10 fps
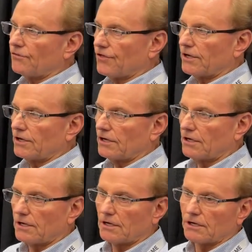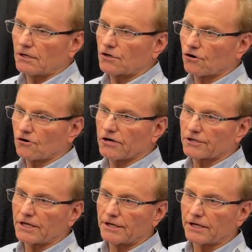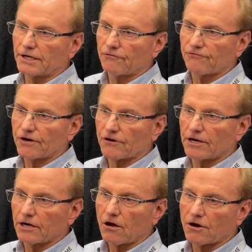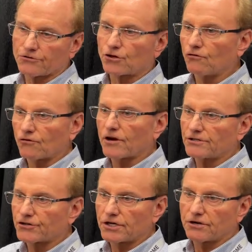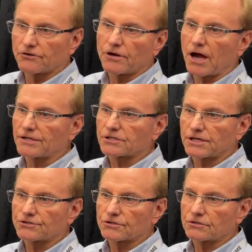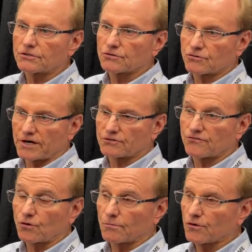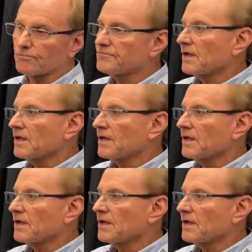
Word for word: the current in a very large over-engineered isolation transformer,